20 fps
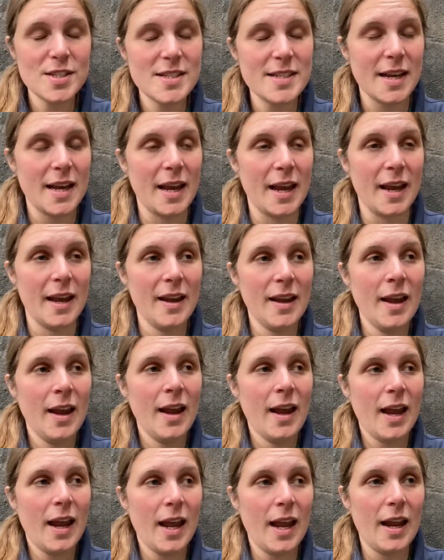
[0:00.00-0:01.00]
say
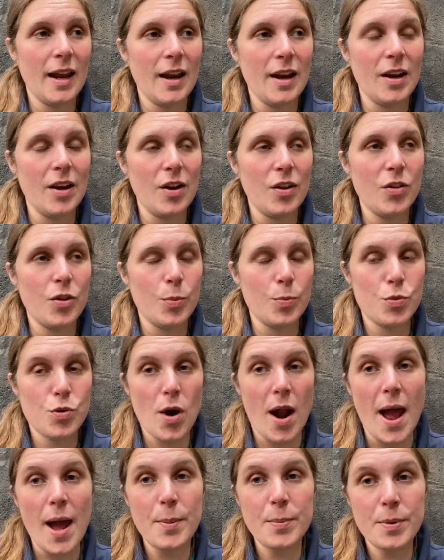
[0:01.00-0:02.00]
in the
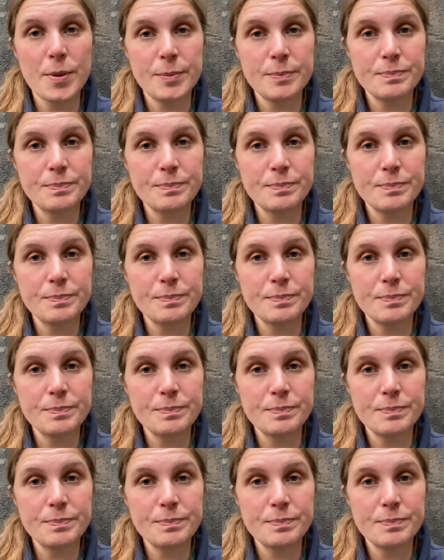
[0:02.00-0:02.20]
prep,